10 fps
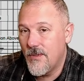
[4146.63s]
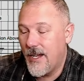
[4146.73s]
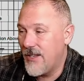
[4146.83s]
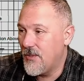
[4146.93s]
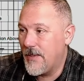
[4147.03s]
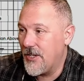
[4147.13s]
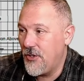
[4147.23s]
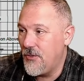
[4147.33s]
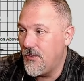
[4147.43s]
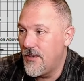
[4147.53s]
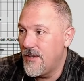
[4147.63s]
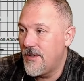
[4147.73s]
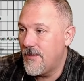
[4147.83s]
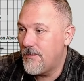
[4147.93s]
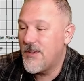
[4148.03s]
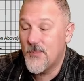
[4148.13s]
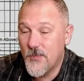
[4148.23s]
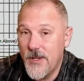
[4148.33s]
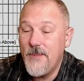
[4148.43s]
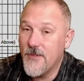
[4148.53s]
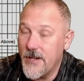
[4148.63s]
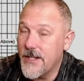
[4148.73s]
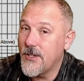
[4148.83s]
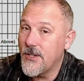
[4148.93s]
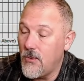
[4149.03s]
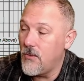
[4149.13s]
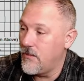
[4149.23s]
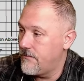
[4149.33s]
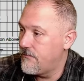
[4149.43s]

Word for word: I don't know about you, but it's pretty freaking cool.